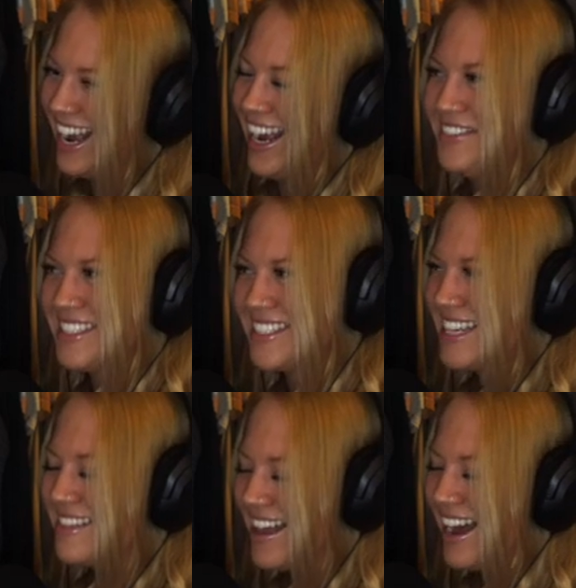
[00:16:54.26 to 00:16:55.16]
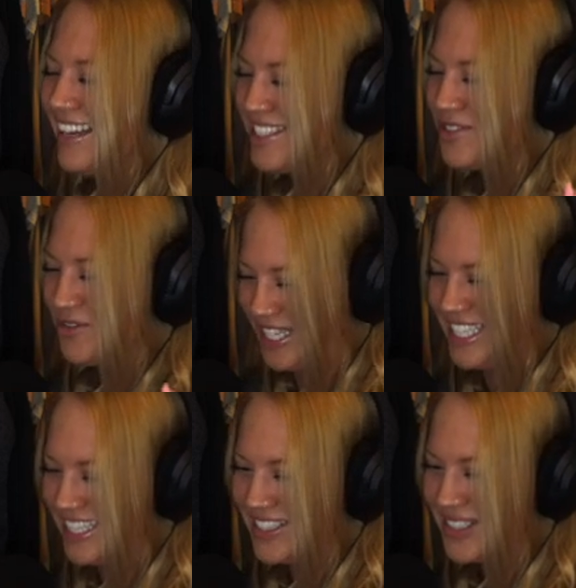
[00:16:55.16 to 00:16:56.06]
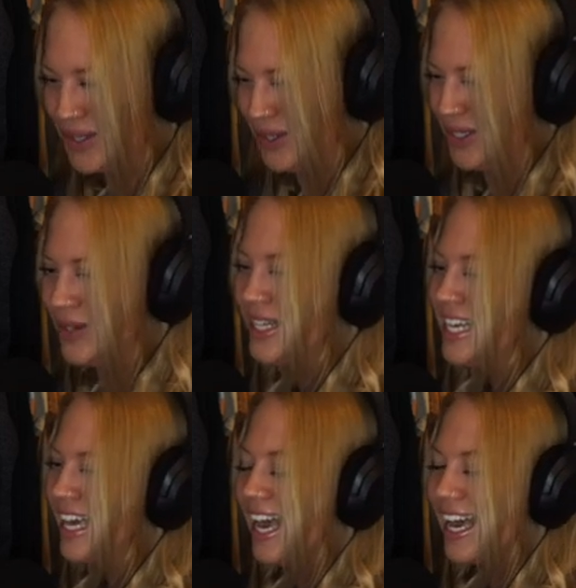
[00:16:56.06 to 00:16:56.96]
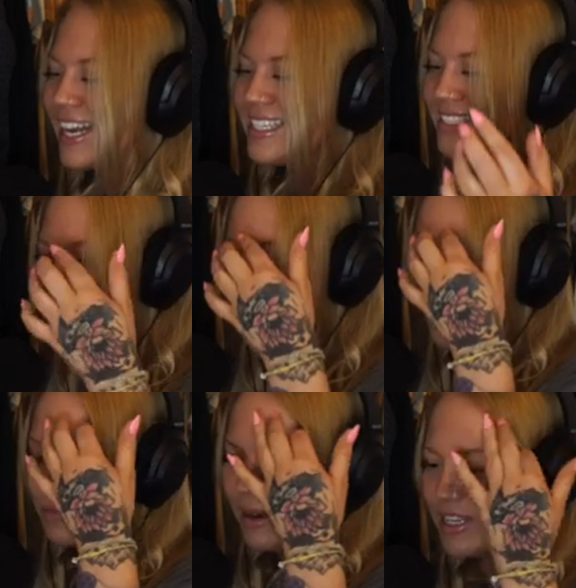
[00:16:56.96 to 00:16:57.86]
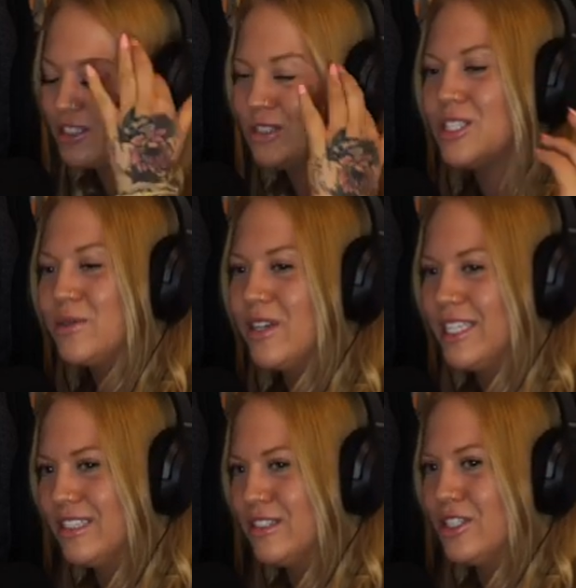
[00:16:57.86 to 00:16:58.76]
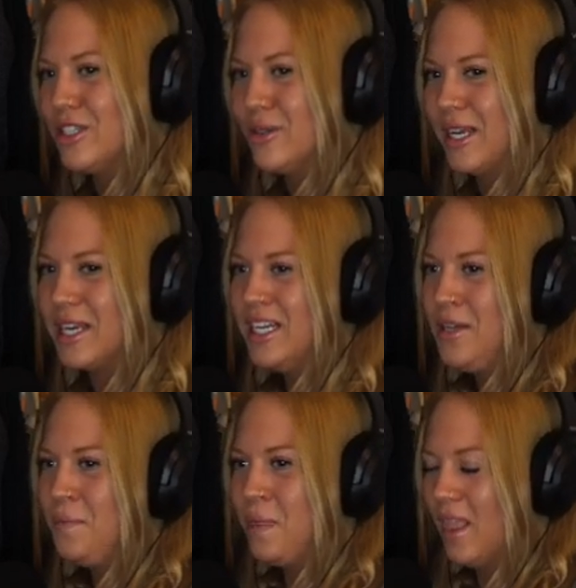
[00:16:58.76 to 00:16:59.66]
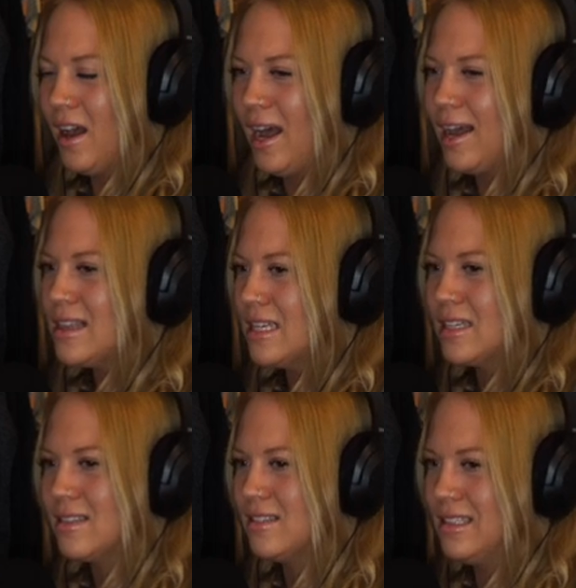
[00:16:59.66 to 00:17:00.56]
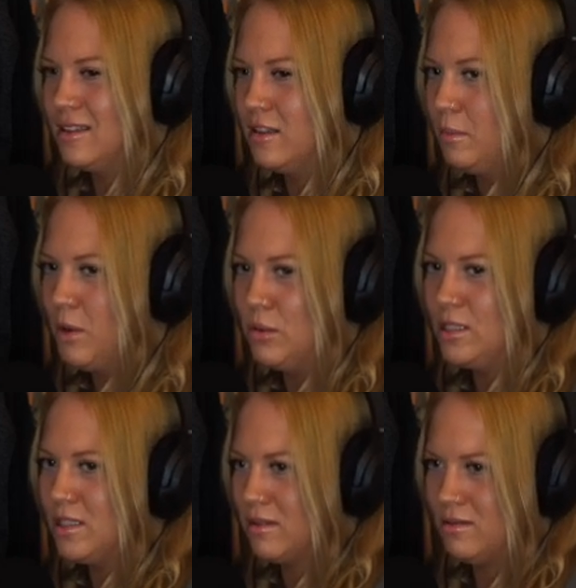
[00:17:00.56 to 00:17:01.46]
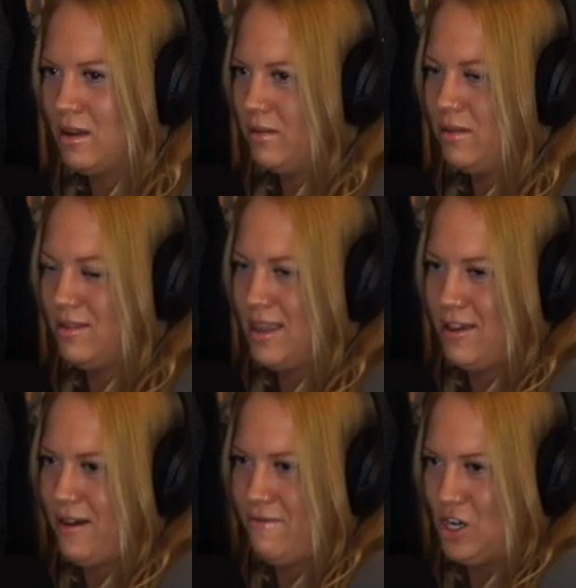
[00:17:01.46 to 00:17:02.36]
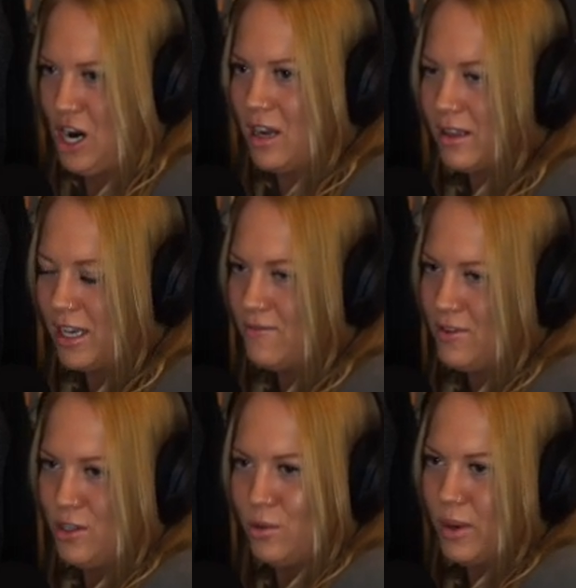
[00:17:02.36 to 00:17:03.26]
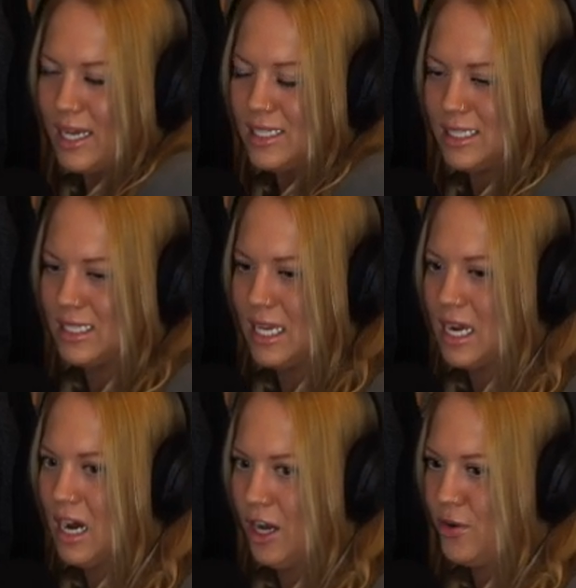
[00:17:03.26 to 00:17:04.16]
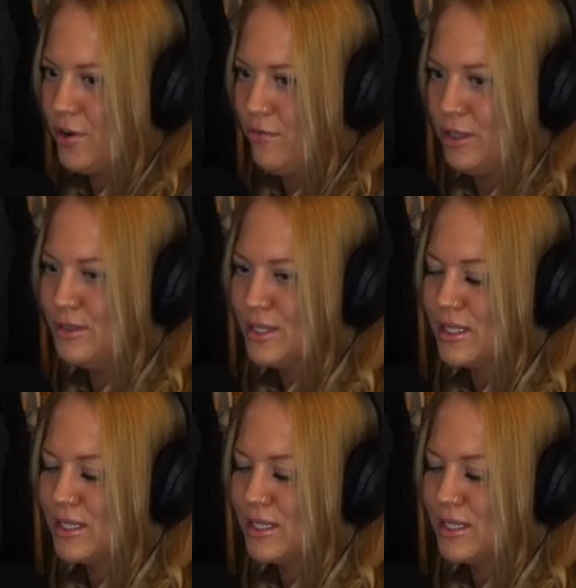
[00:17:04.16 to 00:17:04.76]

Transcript: I was like, that is freaking cool. And I do that with my YouTube videos too. Like, I think the most they've ever gotten, like, view wise is like 100 views or